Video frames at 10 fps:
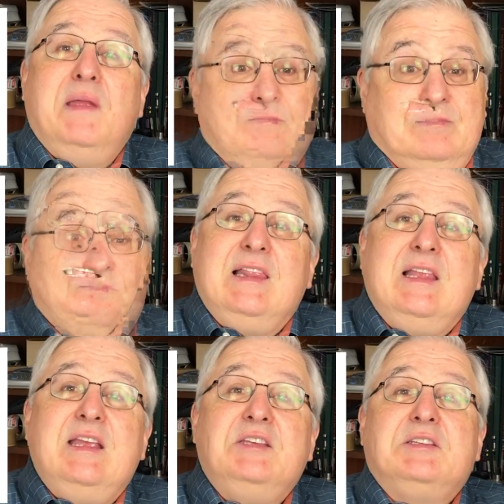be at
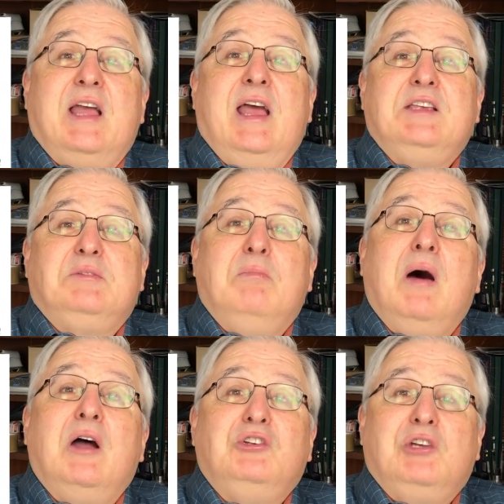least as
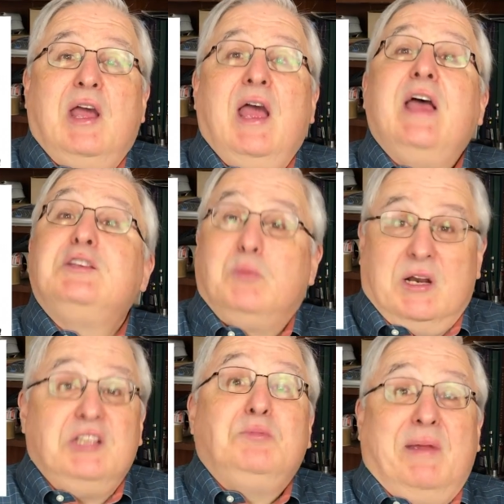much as what
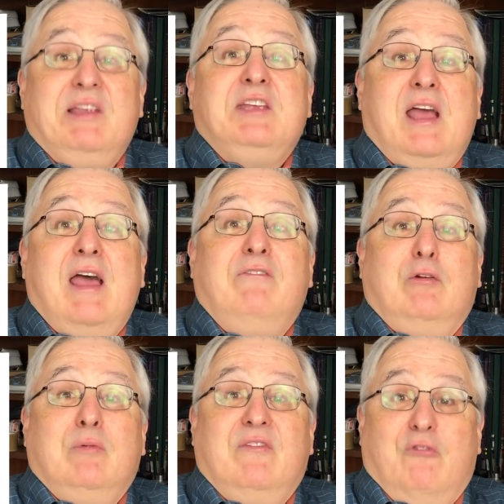I spent to have
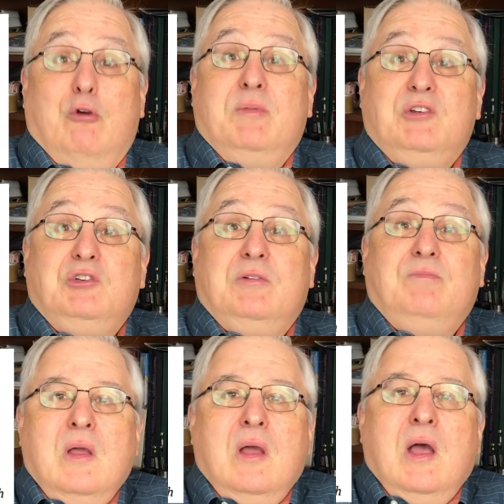it refurbished.
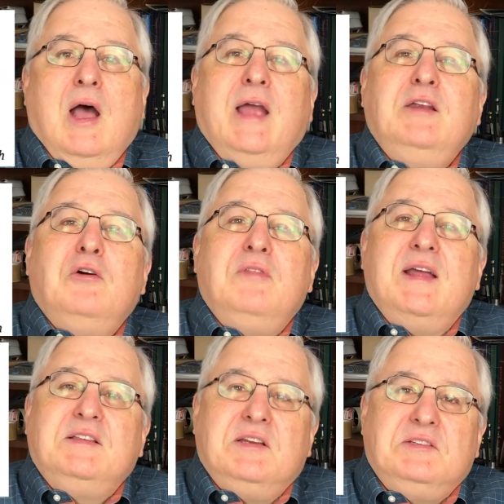I know
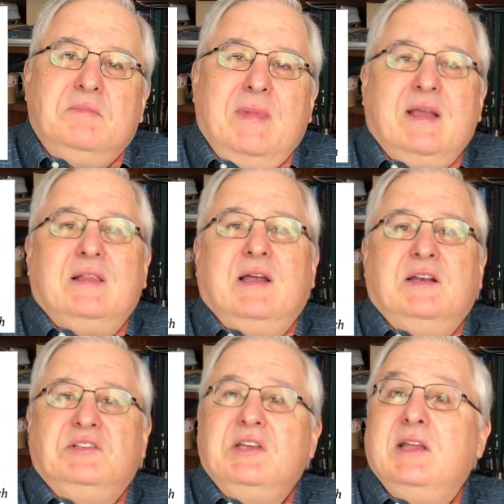that doesn't make a lot
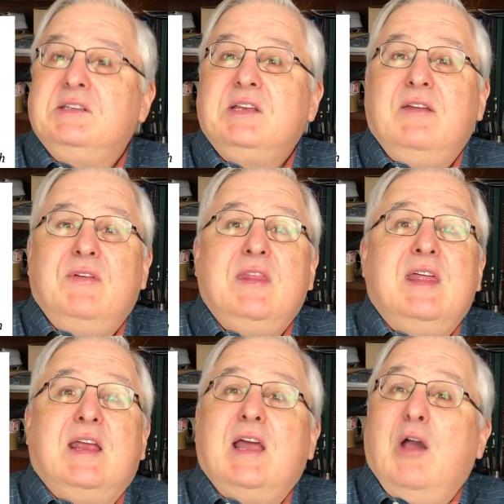of sense given
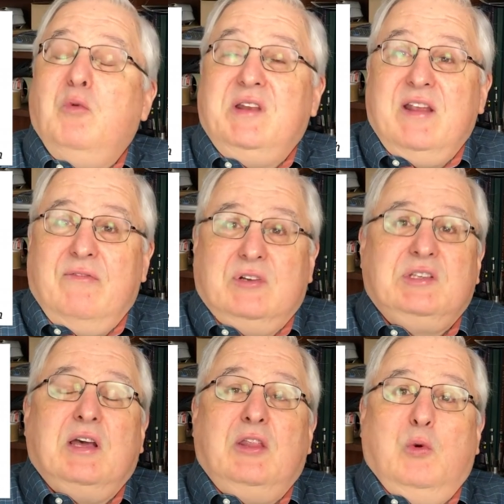that I would never
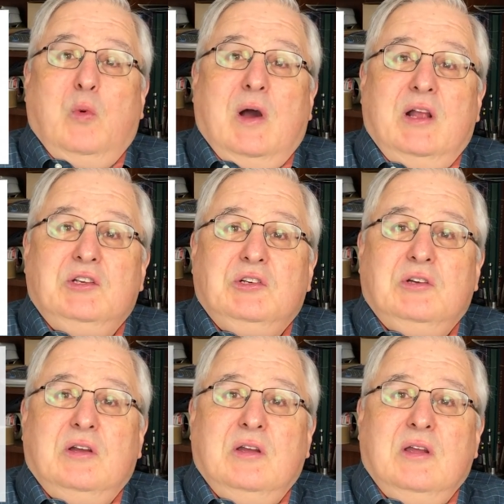sell the watch.
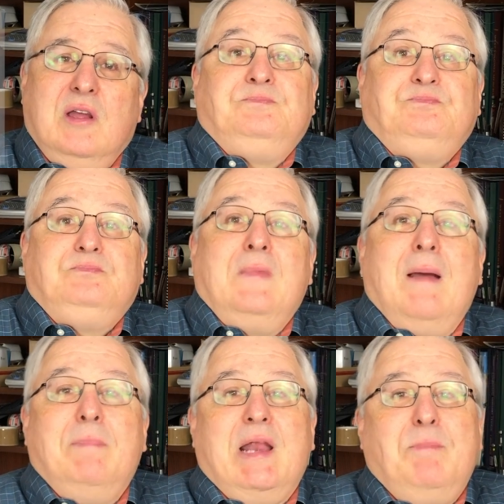
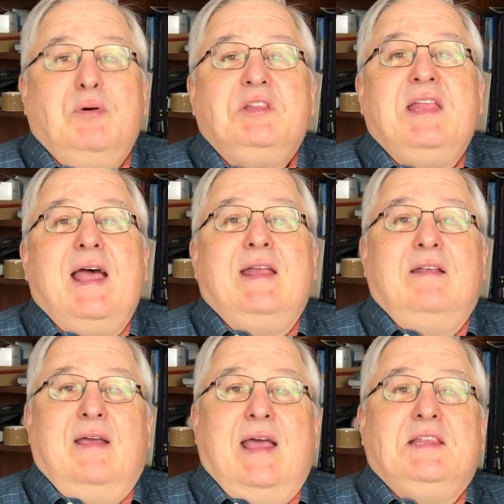But I put
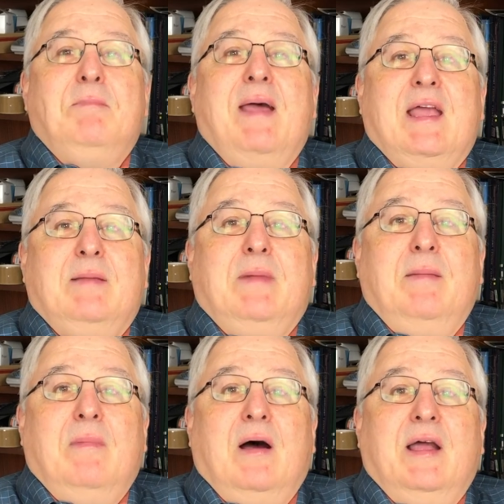that at the back of my
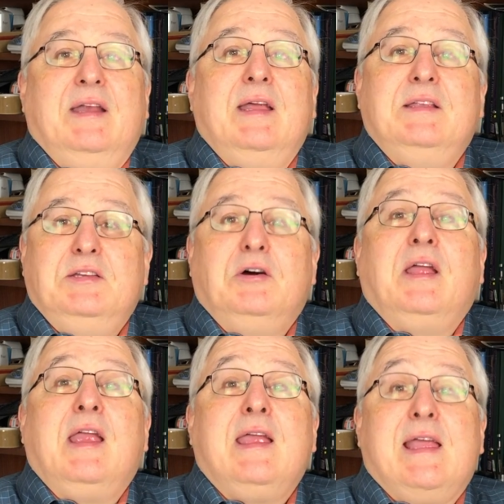mind until I
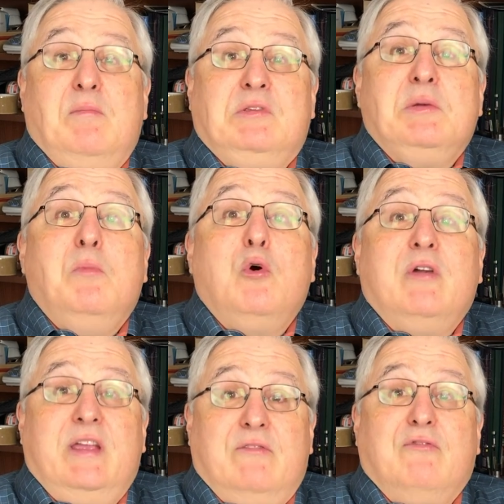could get some
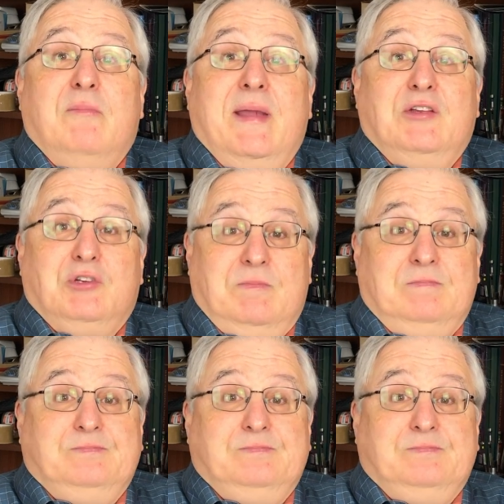more information.